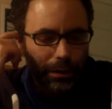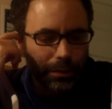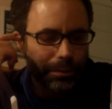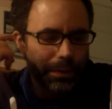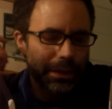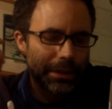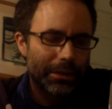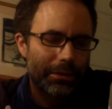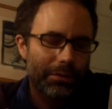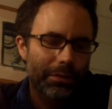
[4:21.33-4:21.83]

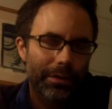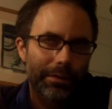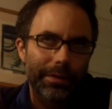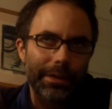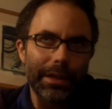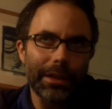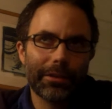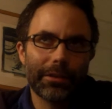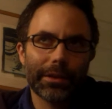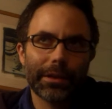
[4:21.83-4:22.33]
It'd be sort of
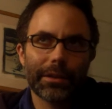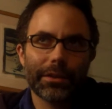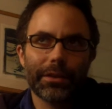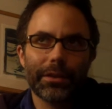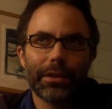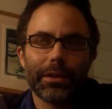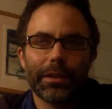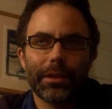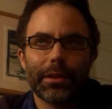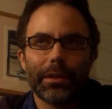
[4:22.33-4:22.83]

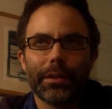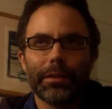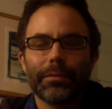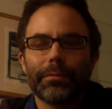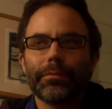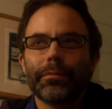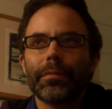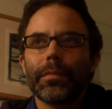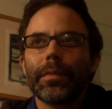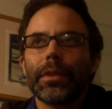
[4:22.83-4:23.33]
analogous to
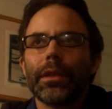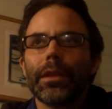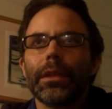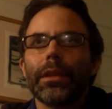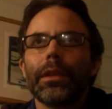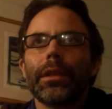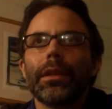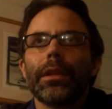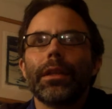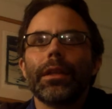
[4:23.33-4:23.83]

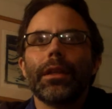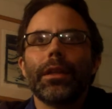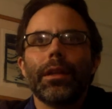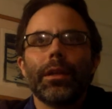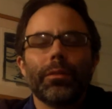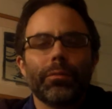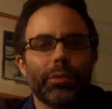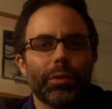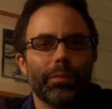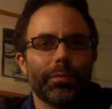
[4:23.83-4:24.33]

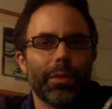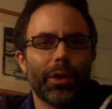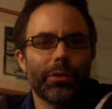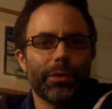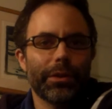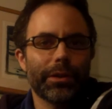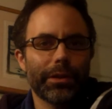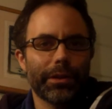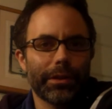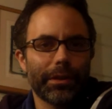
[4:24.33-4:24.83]

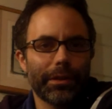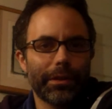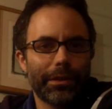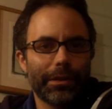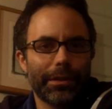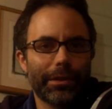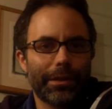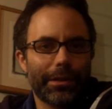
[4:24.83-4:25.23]
promoter